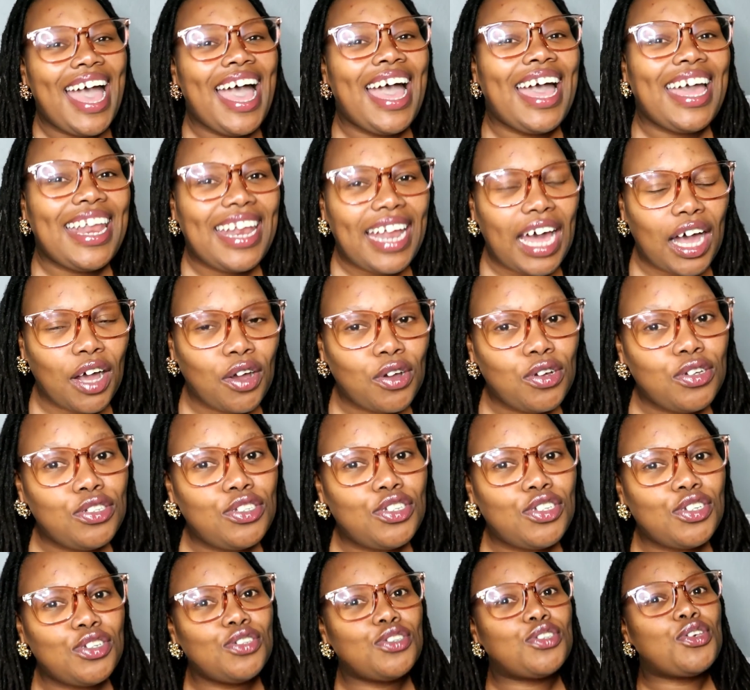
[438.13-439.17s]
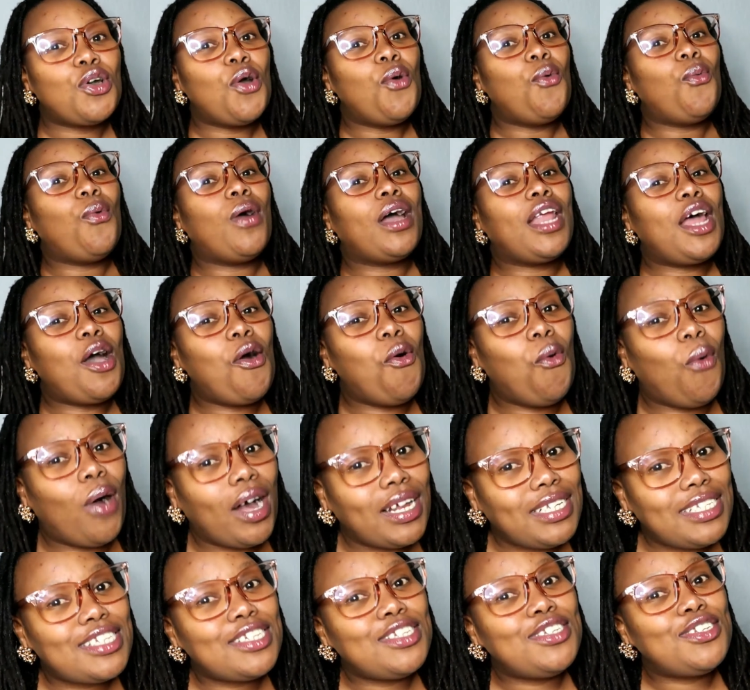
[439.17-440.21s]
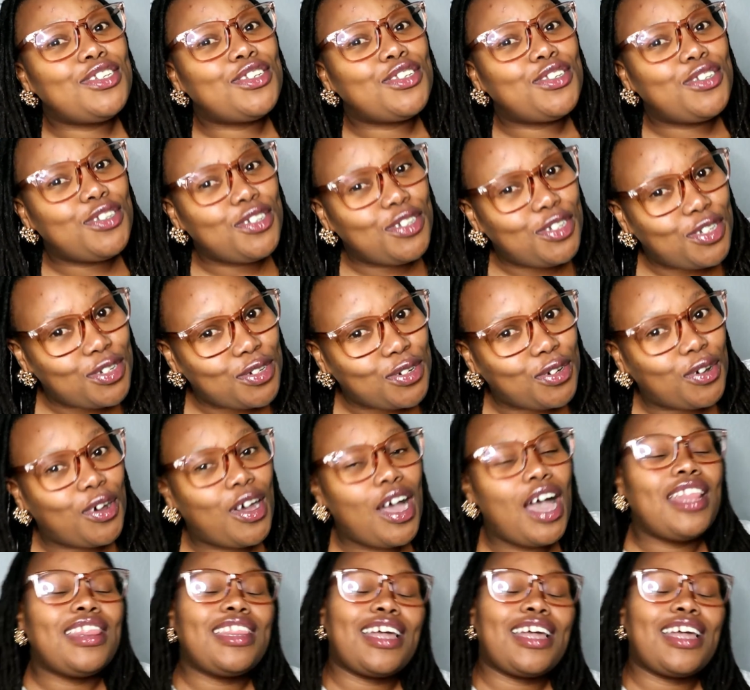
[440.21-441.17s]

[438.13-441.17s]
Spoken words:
and I could choose what I wanted to do,